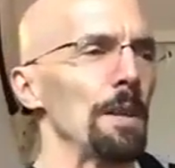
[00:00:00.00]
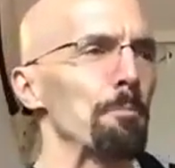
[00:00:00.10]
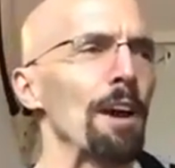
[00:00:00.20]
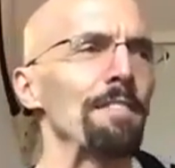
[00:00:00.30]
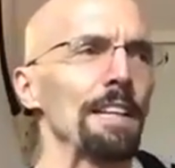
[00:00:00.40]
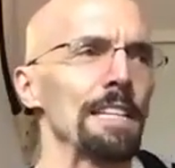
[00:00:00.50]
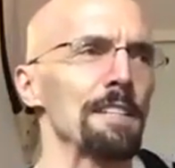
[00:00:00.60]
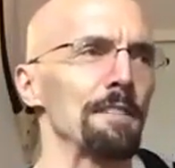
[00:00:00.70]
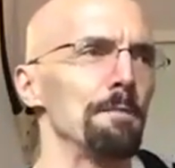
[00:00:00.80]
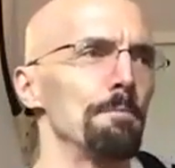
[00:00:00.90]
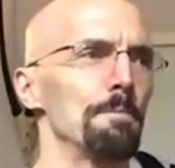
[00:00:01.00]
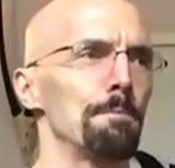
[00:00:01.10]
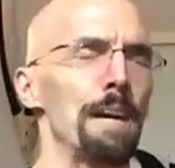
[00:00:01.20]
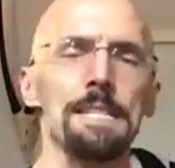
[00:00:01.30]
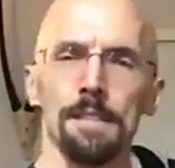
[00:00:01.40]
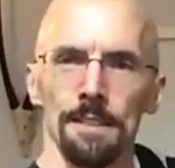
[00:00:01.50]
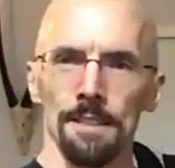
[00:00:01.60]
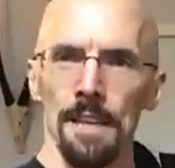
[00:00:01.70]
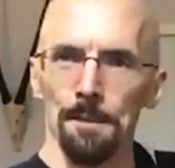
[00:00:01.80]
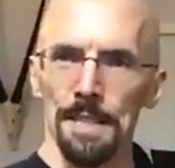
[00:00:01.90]
prevalence of bicycle
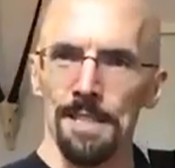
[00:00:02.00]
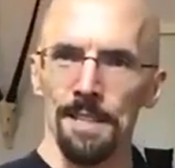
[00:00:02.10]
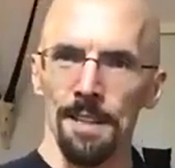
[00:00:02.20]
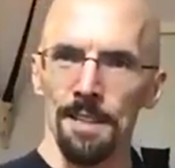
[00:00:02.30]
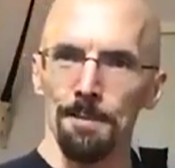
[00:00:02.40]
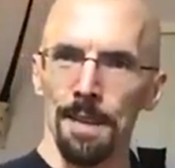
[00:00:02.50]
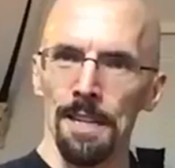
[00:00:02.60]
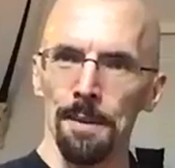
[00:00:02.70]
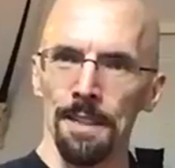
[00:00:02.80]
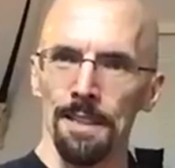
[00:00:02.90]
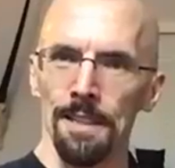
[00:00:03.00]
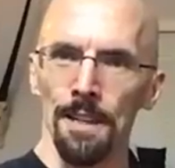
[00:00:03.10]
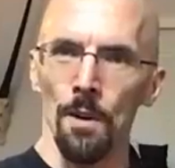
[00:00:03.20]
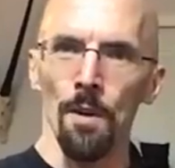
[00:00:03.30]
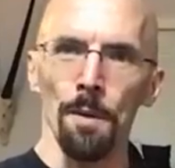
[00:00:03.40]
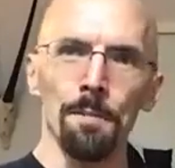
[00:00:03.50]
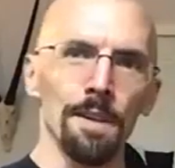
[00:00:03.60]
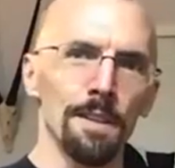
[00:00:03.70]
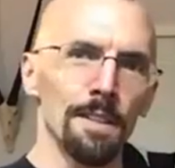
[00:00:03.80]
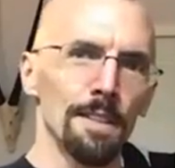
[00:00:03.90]
helmets started becoming the norm,
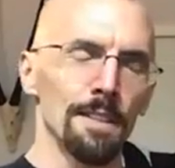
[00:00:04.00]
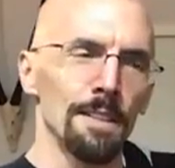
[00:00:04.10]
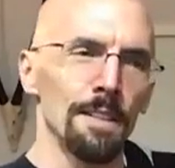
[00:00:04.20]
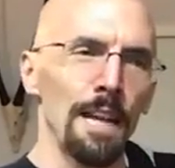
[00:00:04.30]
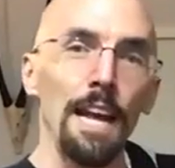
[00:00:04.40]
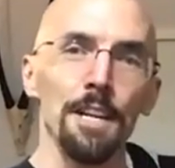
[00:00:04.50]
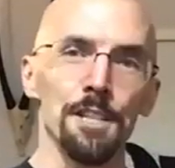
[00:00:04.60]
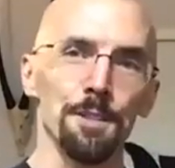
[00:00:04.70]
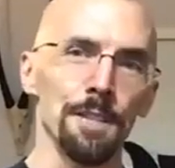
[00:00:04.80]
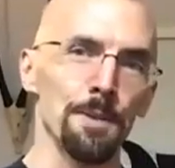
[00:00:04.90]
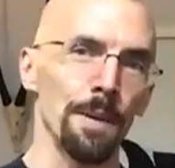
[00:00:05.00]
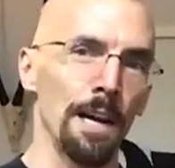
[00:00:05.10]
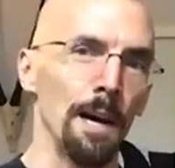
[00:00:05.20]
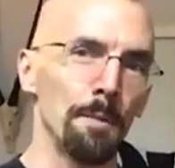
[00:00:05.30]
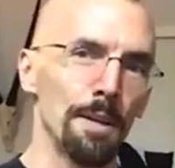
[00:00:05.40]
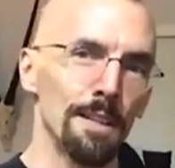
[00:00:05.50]
head injuries went up.